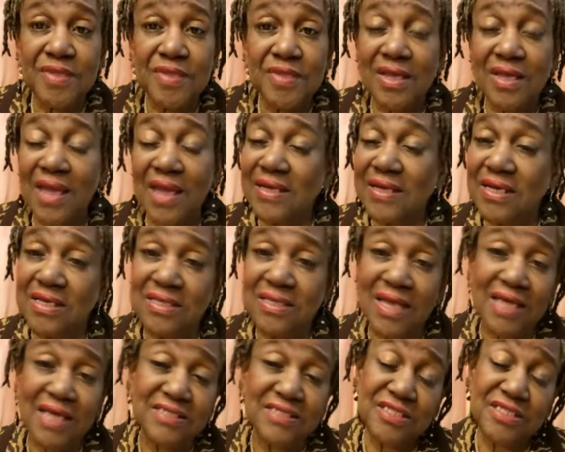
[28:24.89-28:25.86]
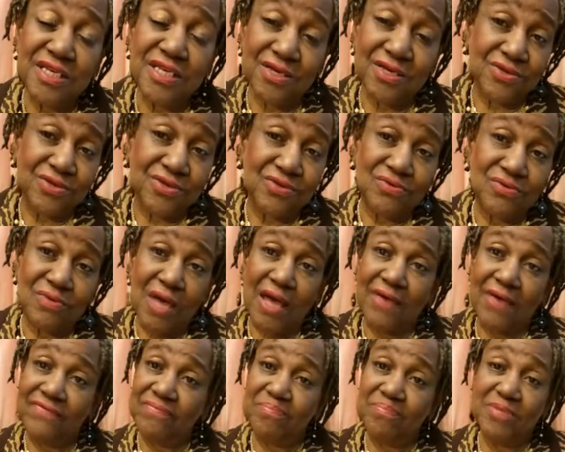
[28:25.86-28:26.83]
And I cannot tell you,
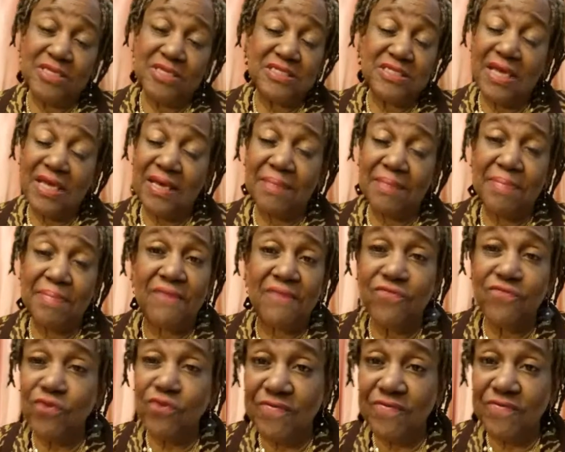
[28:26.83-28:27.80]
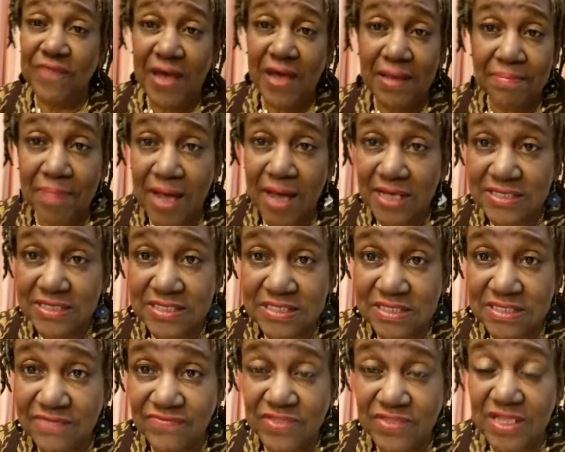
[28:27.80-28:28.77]
I must have had about 4 or 5
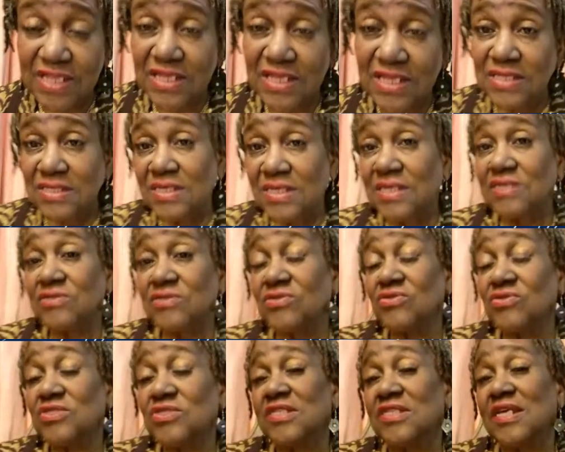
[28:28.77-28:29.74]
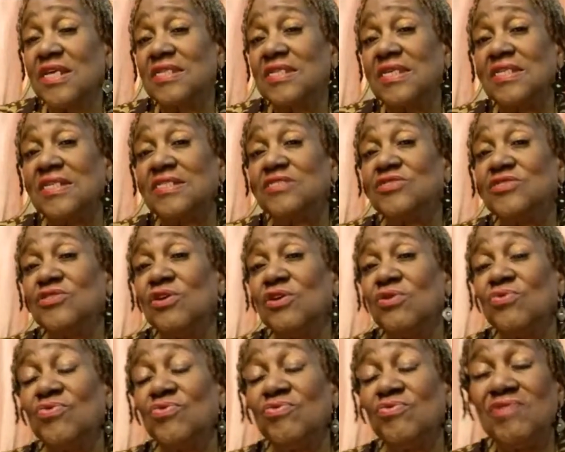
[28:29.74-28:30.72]
boxes of knitting needles that needed to
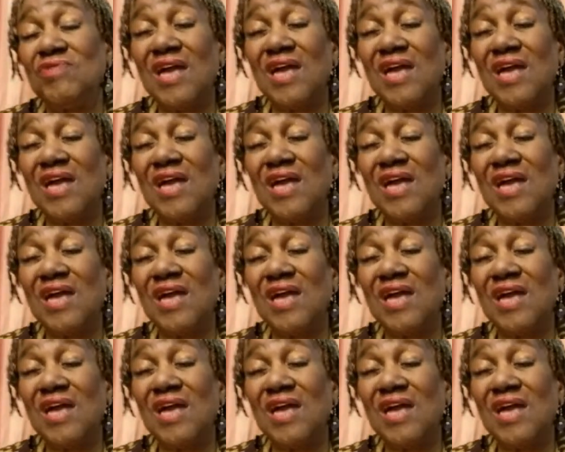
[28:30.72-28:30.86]
go through.